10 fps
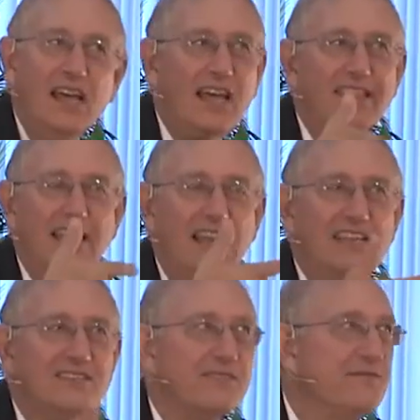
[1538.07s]
And then
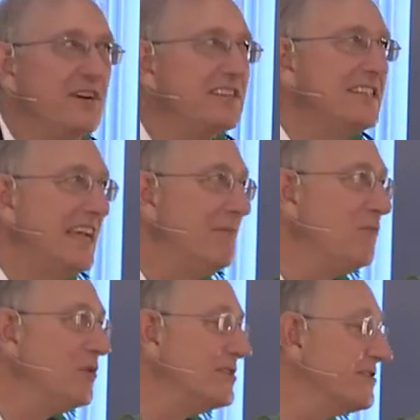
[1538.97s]
as the first hymn
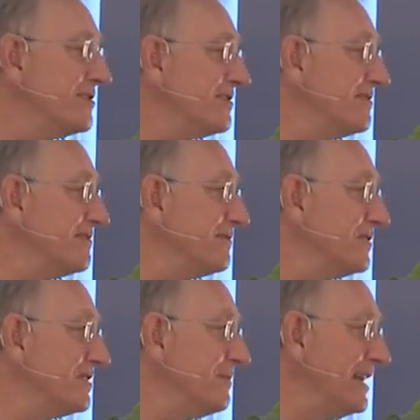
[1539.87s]
was
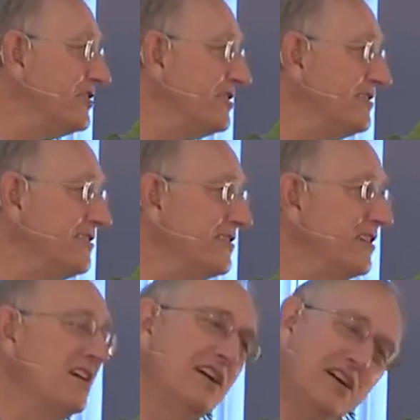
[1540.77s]
mentioned,
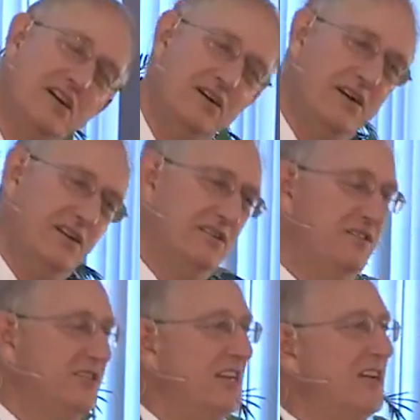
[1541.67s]

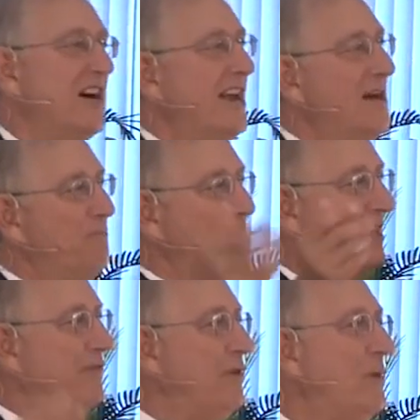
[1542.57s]
she got up with
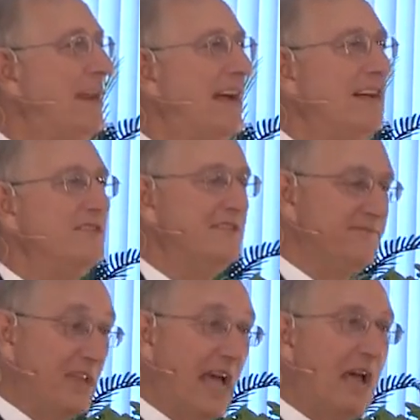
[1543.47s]
everyone else,
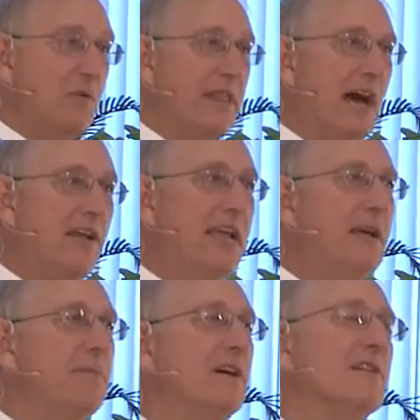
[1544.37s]
and without a
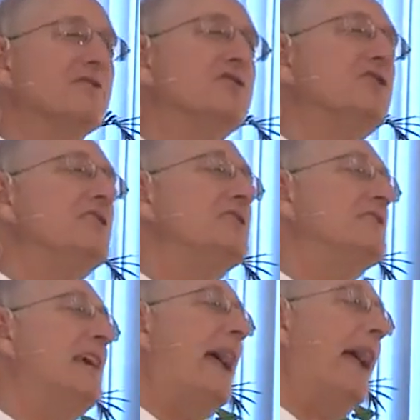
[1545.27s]
hymnal, she
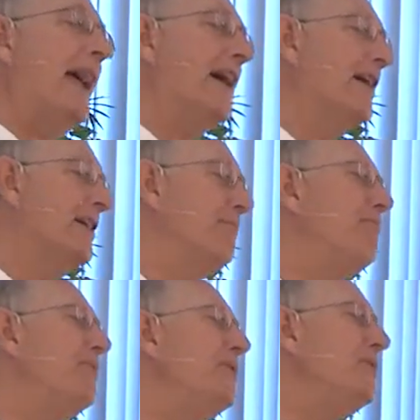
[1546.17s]
sang
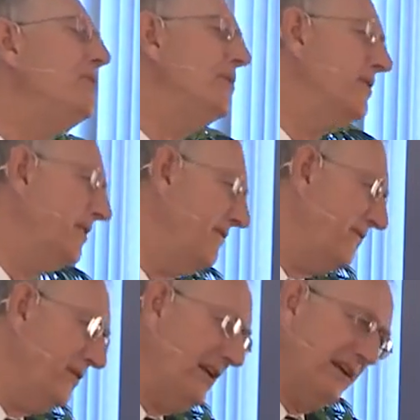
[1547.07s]

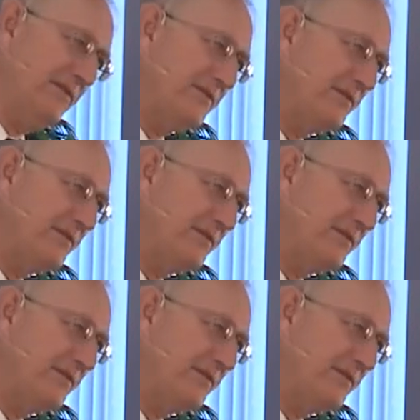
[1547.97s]
beautifully.